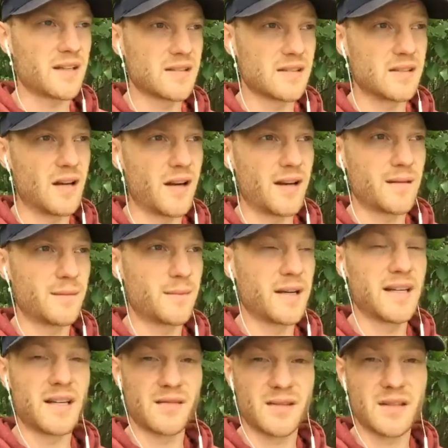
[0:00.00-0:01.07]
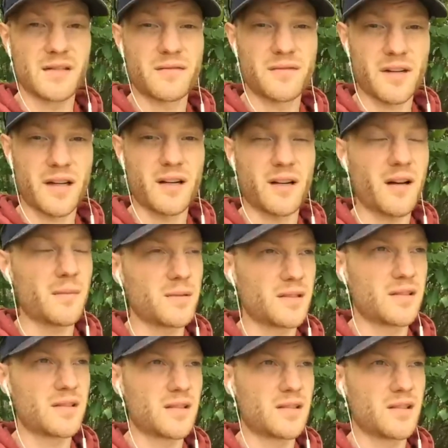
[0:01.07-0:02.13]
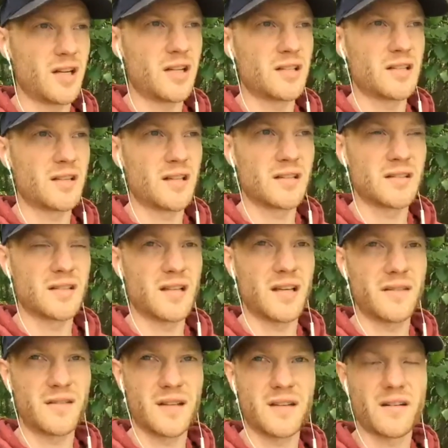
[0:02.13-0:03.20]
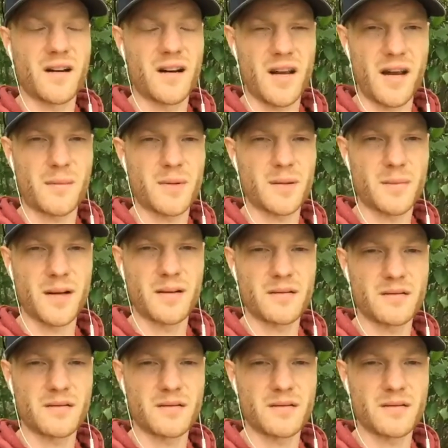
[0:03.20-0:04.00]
It's not. But it gives you the freaking options to change the things in life that you're unhappy about.